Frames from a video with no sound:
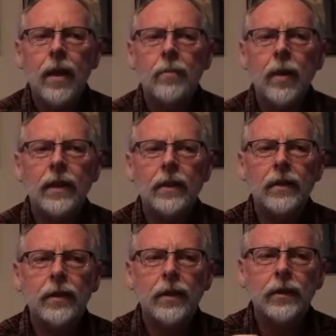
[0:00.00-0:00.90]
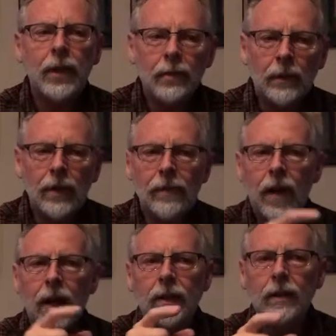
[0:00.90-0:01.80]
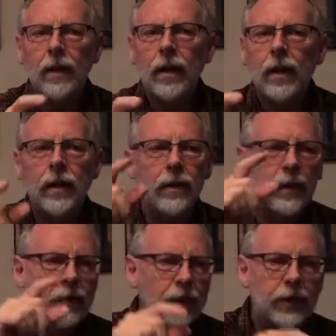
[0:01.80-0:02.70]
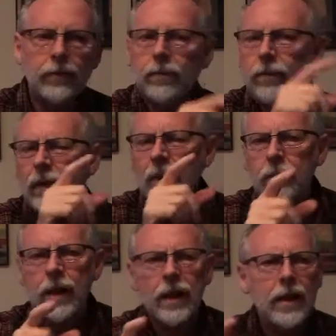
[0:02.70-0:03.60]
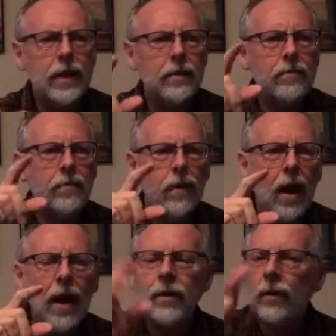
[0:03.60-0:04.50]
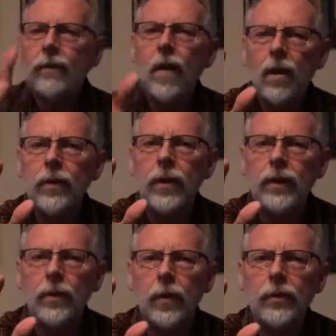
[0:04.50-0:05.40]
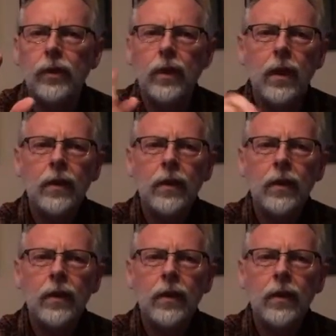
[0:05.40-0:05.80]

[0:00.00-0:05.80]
but sometimes I find there's just can be, I don't know, follow your intuition.